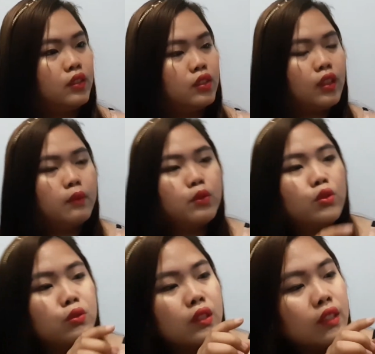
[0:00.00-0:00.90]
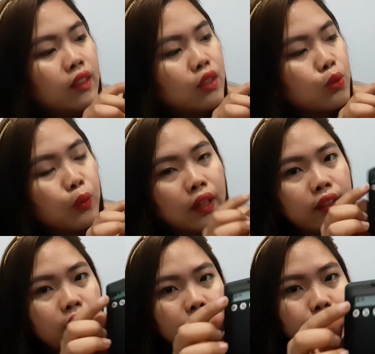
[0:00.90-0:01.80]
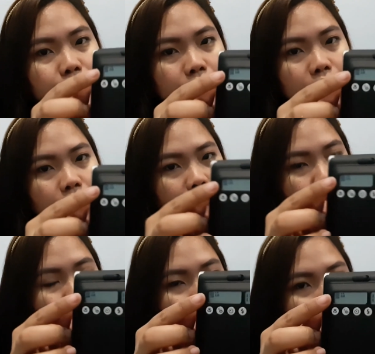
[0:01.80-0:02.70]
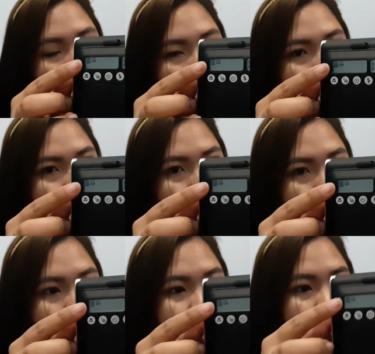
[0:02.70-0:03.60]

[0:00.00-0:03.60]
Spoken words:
so I'm choosing this one. I hope I'm choosing